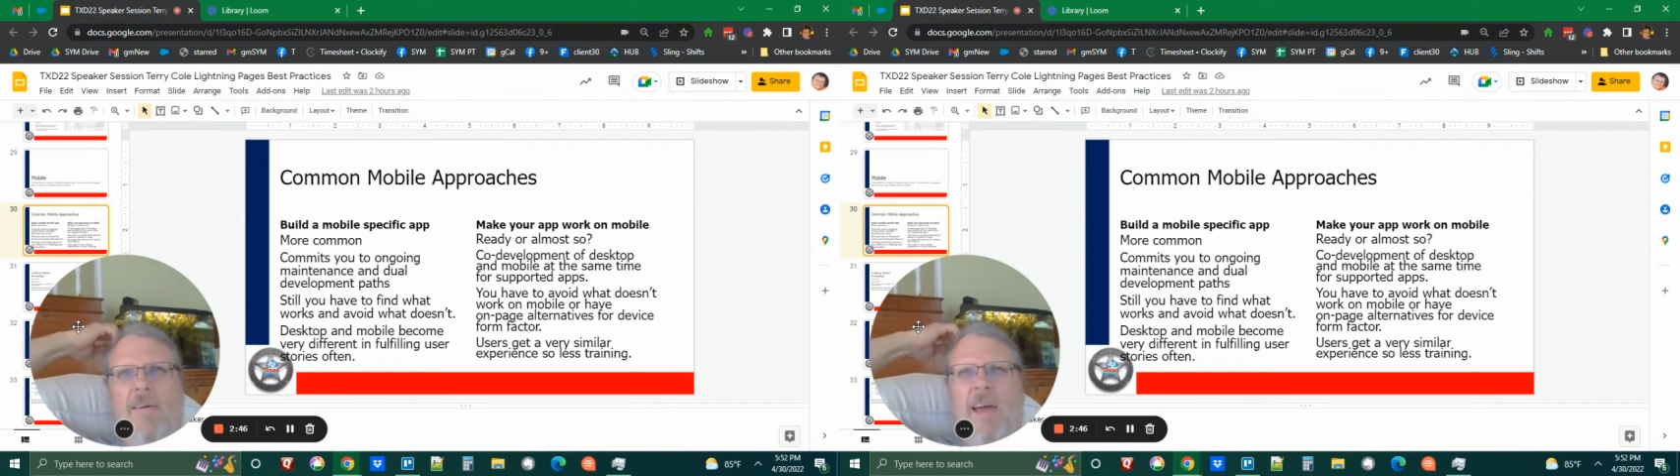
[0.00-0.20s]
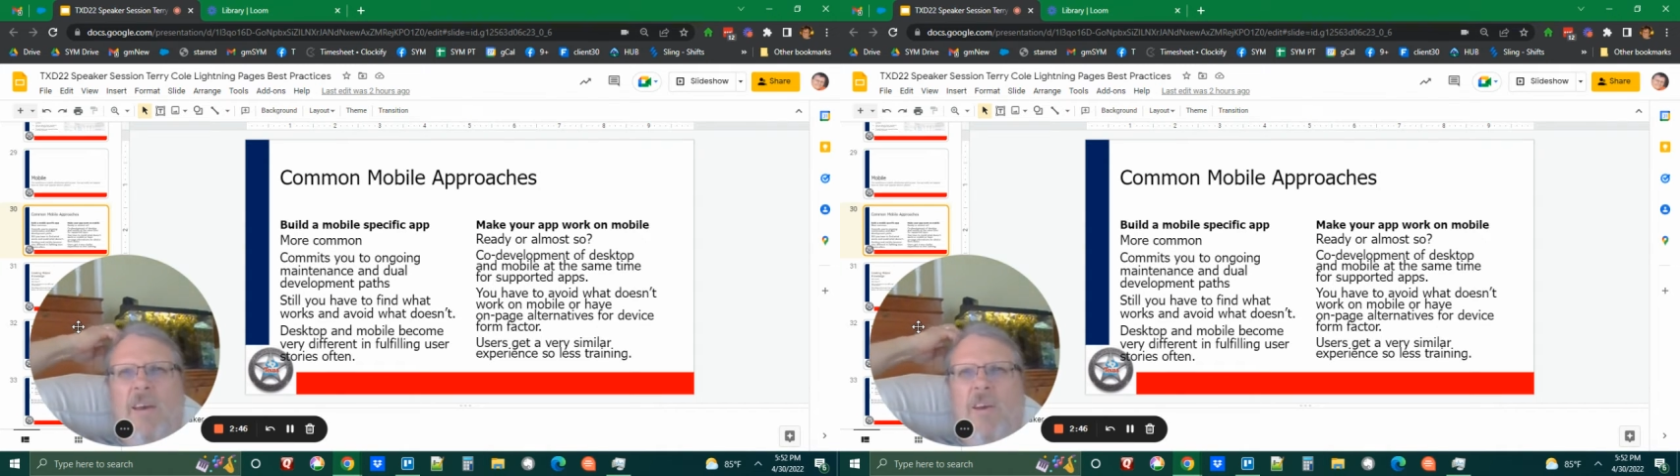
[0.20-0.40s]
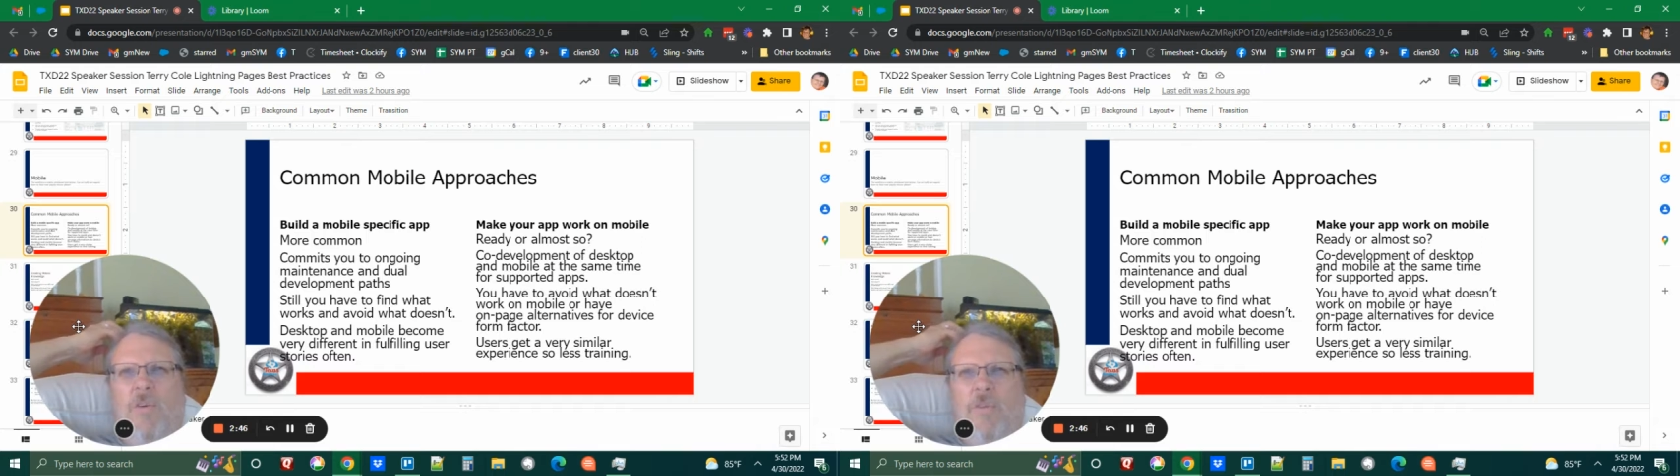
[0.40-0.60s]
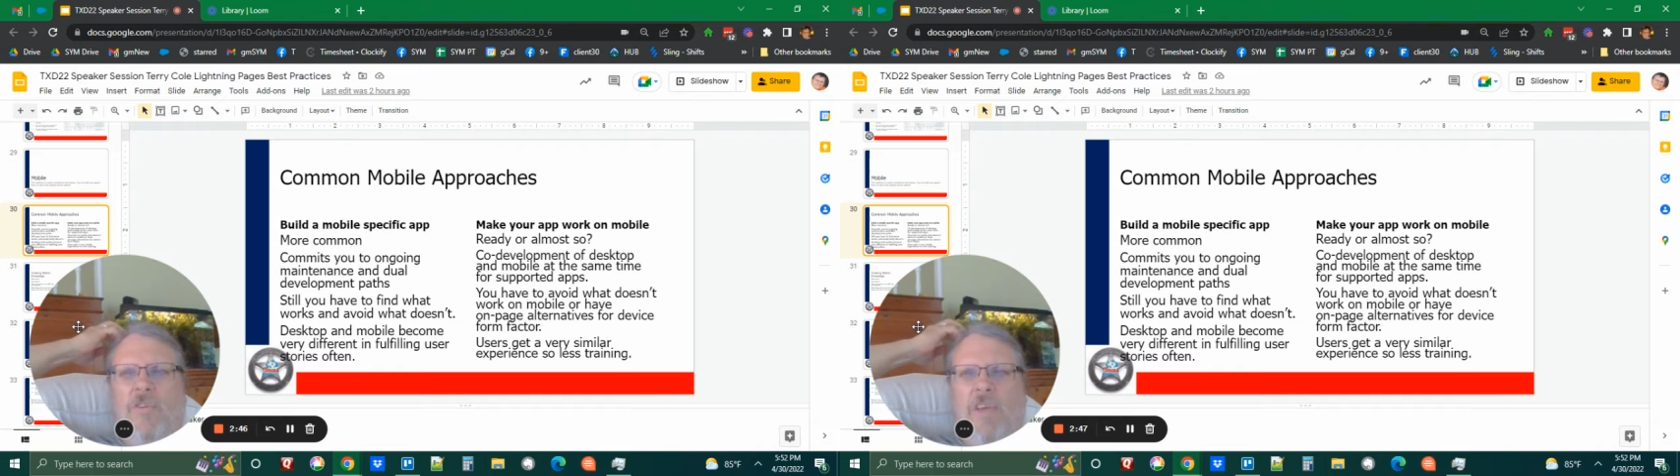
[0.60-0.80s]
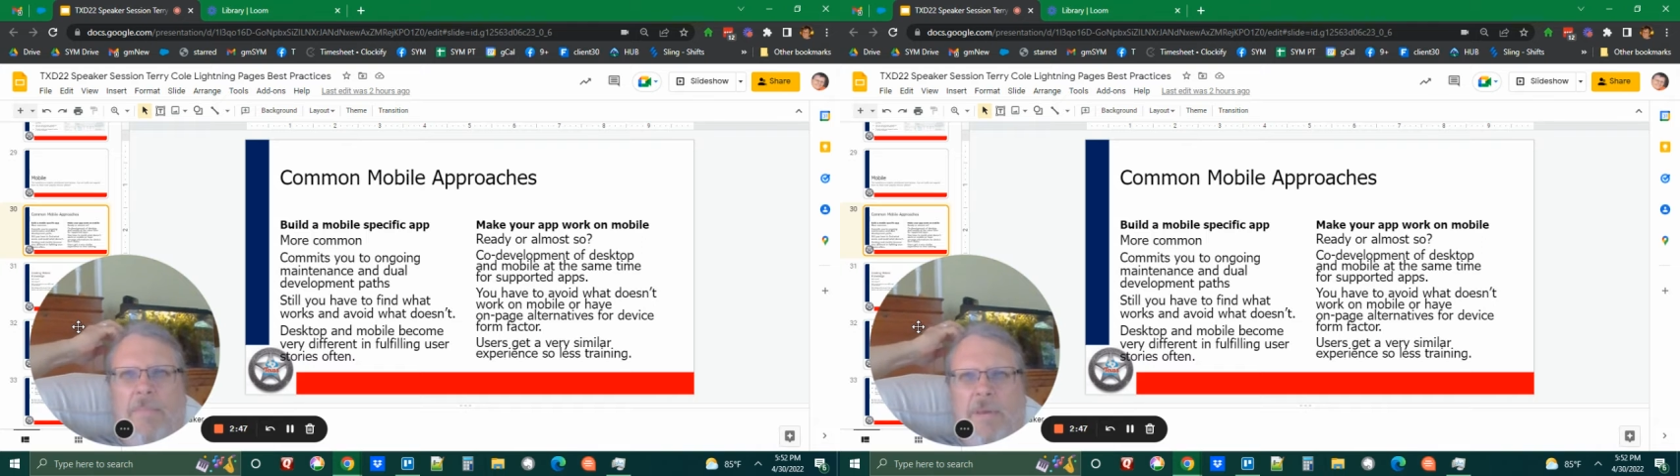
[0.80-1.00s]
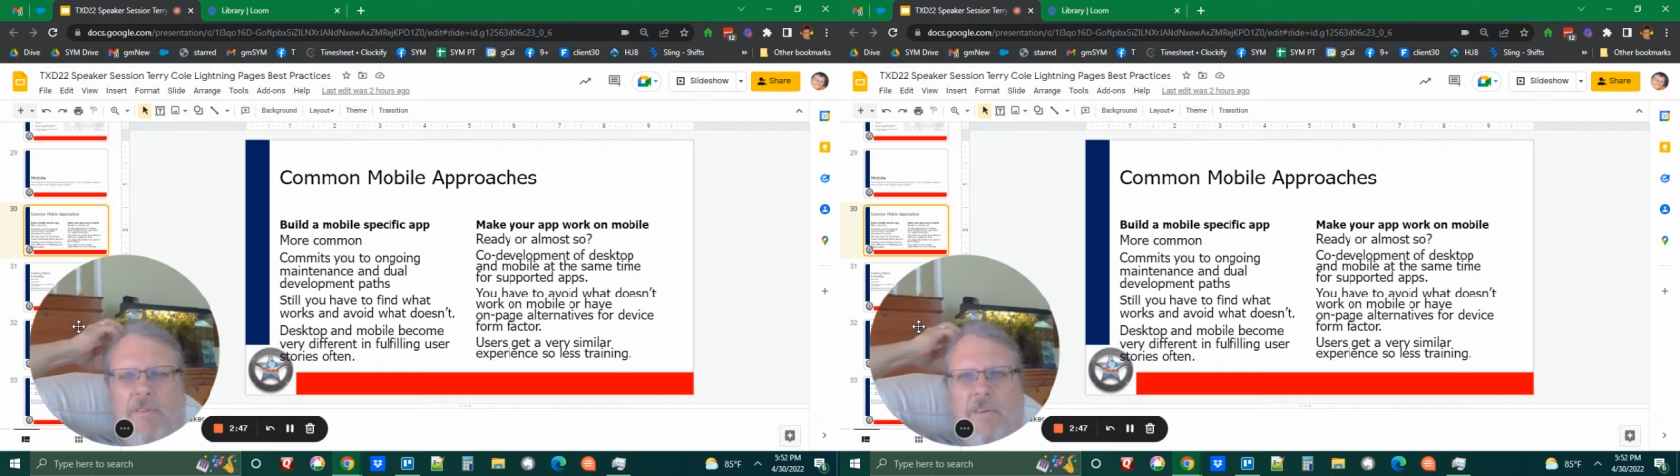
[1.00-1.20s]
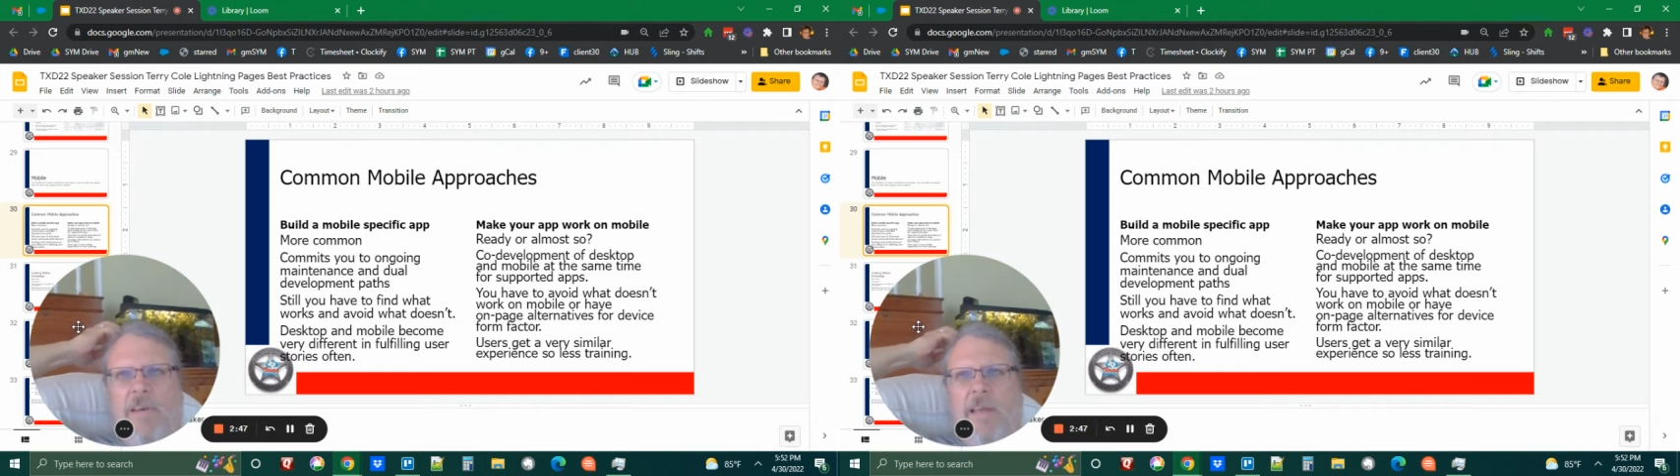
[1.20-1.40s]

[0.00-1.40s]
how to do the same things on